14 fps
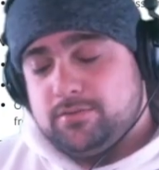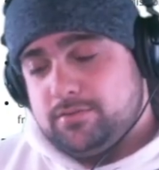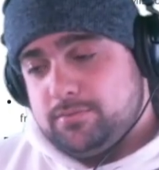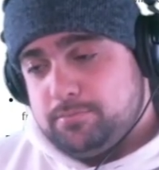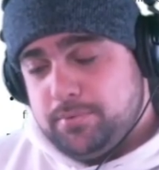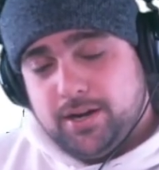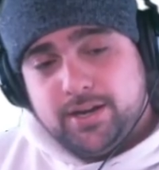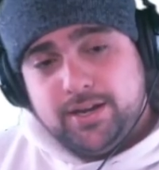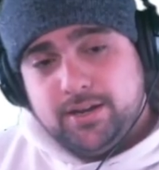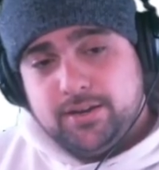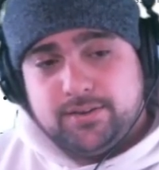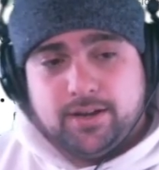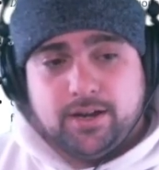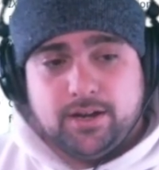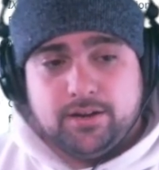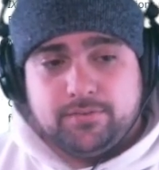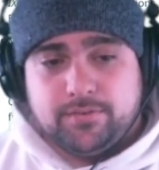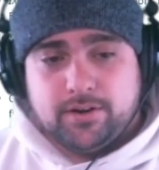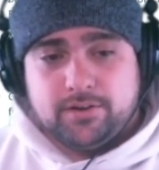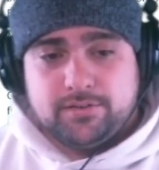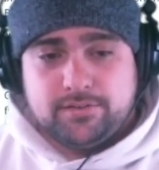Buggy as hell at
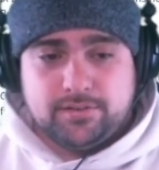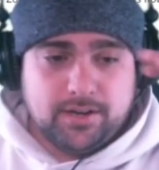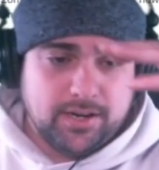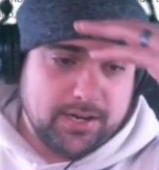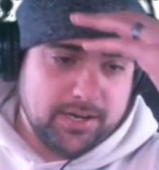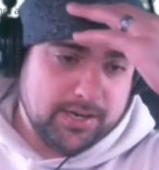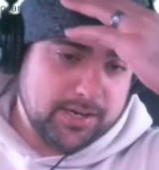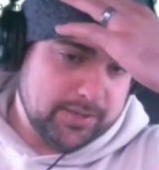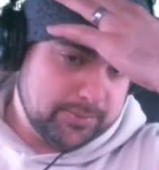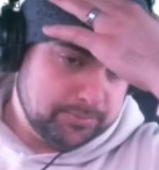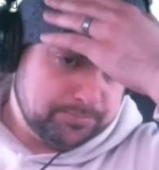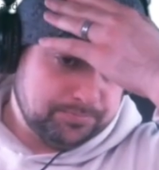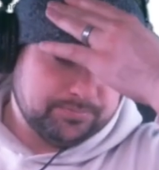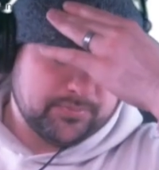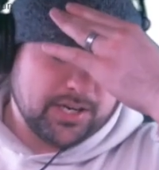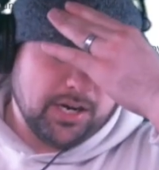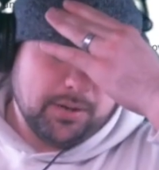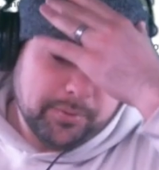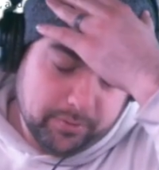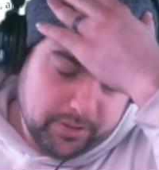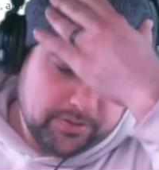first.
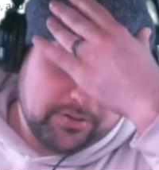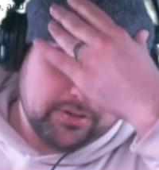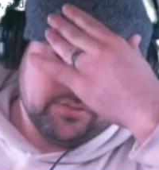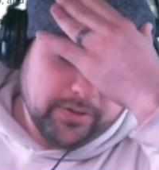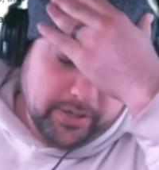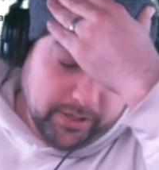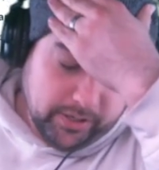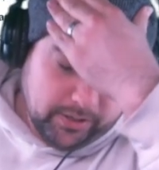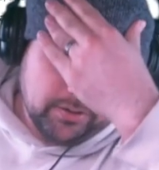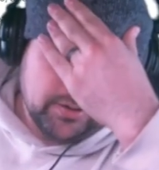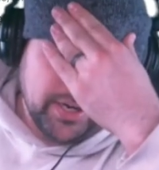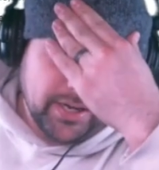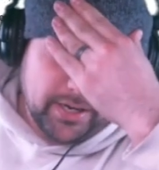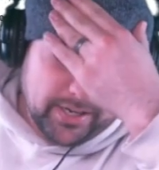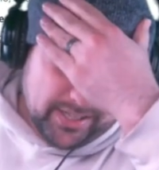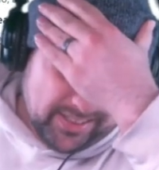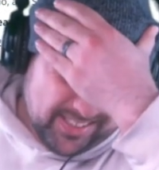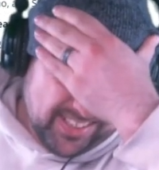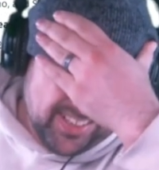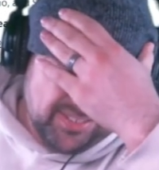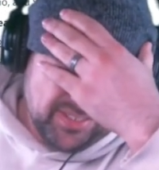I'll be releasing a video on how to get
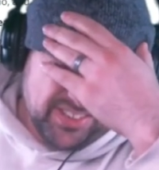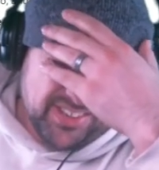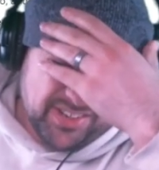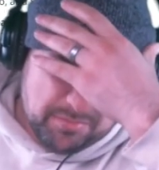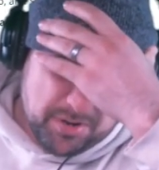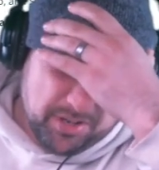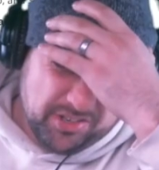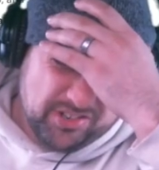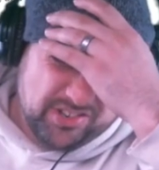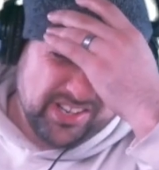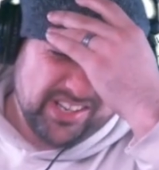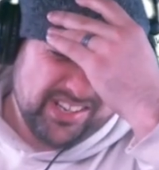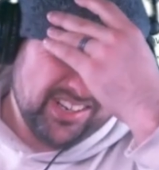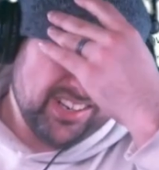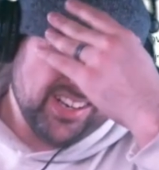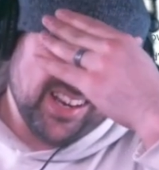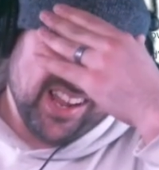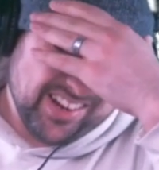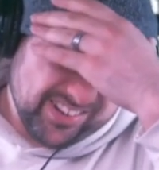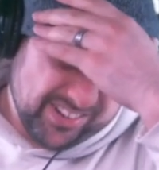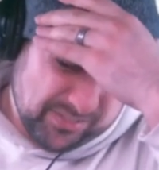these with no bullshit and
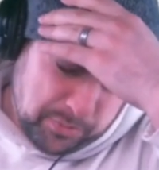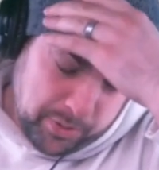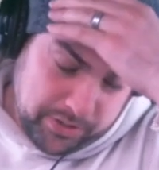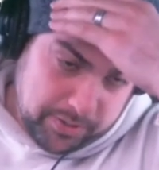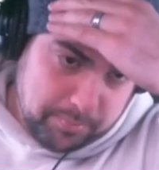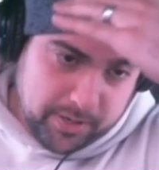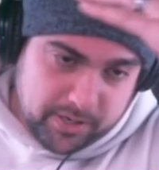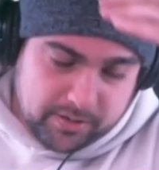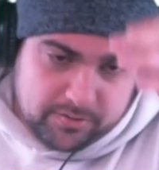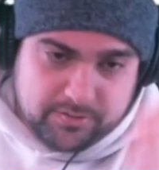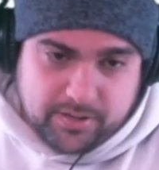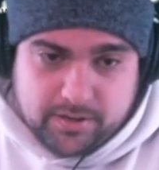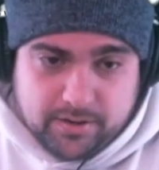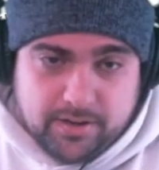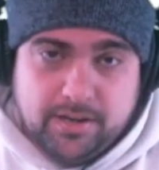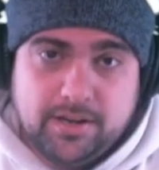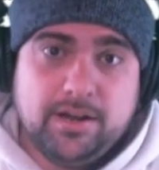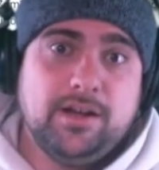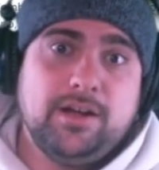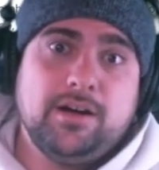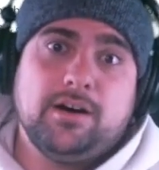how to avoid the bugs that
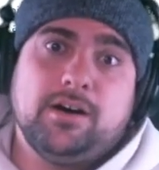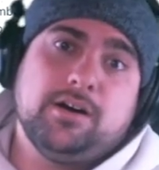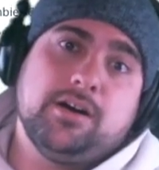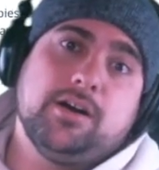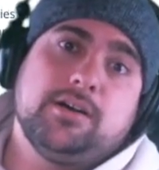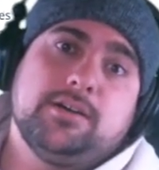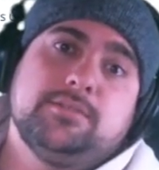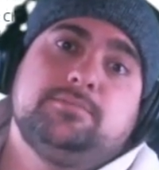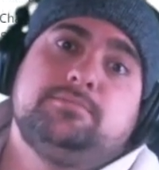are